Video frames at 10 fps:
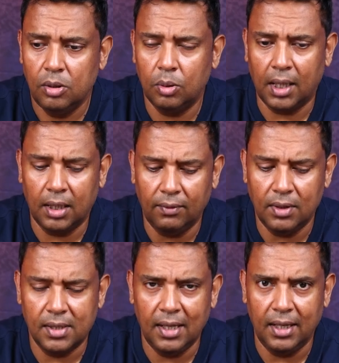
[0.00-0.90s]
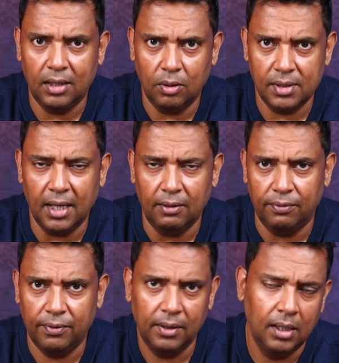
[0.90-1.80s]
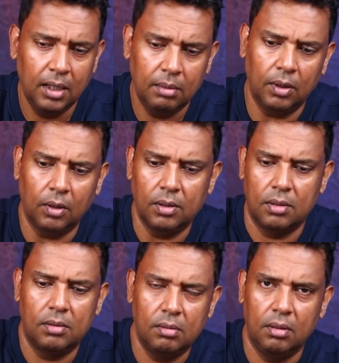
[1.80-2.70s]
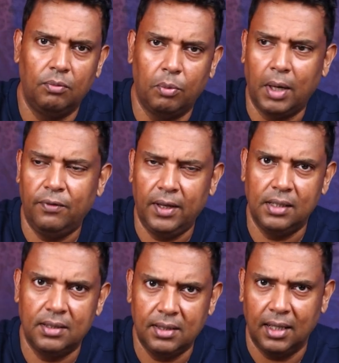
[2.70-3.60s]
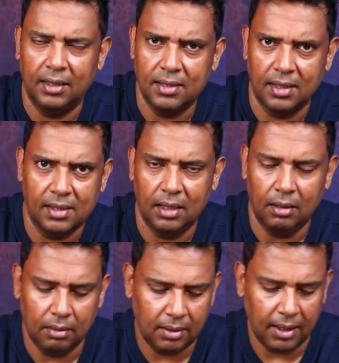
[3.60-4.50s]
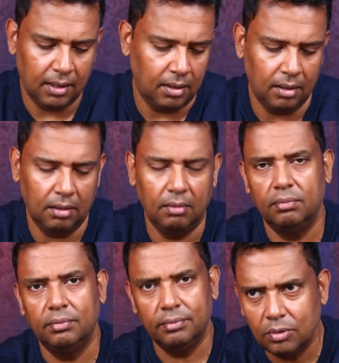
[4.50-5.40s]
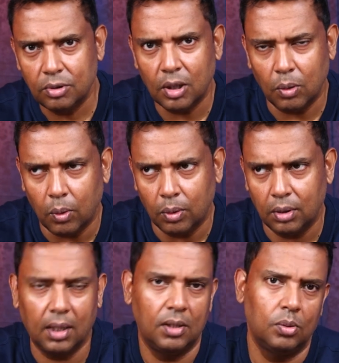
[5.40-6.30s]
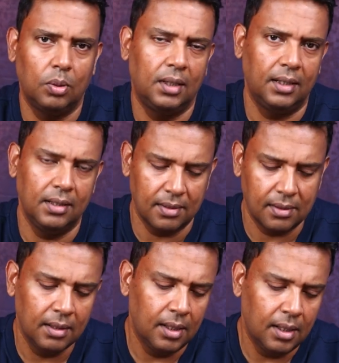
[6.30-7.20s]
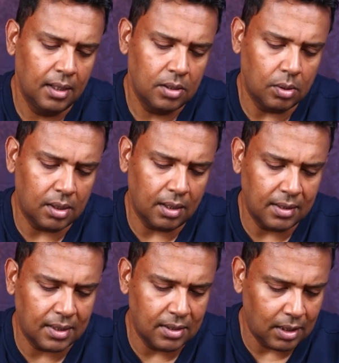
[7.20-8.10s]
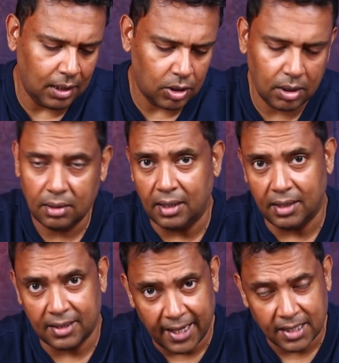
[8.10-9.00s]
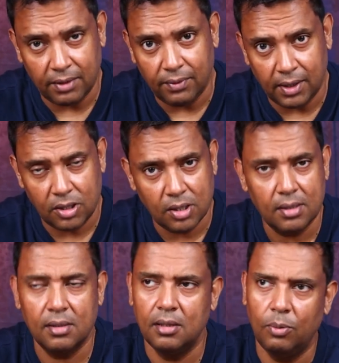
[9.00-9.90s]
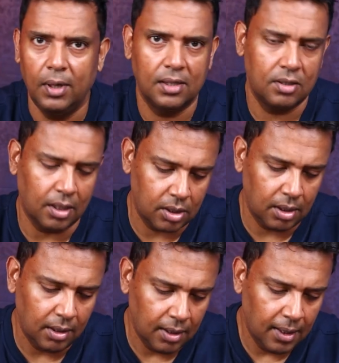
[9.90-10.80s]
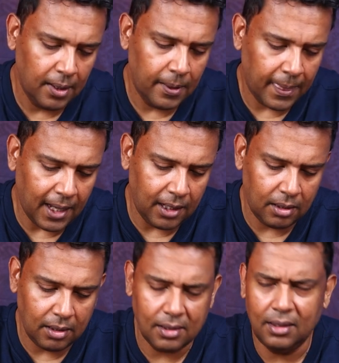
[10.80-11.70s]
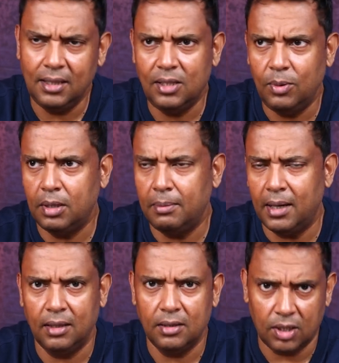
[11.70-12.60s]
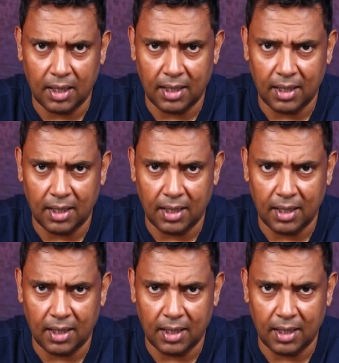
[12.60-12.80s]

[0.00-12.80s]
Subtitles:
you kind of insulate yourself, because if one fails, the others are still there. You still own, control the others. So it's a risk insulation. There are tax advantages, the way it's structured, and it's an easy way to manage